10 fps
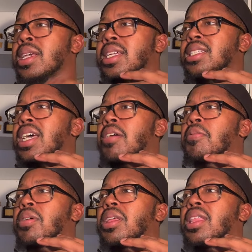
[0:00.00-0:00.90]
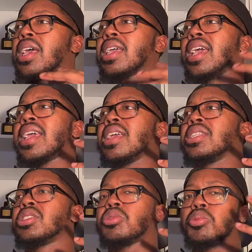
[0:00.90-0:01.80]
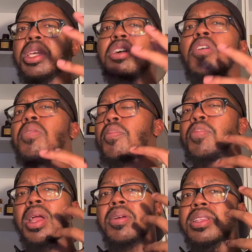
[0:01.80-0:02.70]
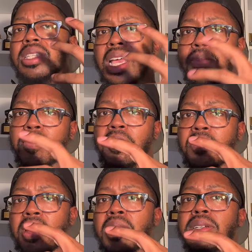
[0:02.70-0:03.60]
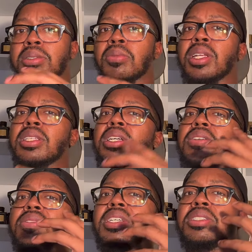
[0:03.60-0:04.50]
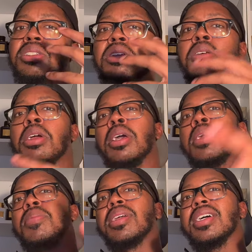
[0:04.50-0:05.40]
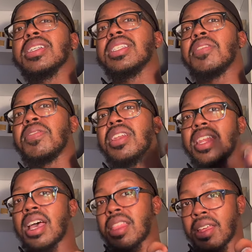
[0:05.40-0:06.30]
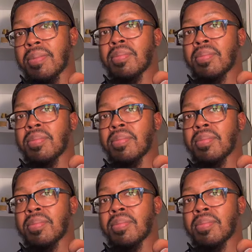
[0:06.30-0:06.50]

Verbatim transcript: It's not really like a sweet, overbearing type of a fragrance when in terms of that sugar because that vanilla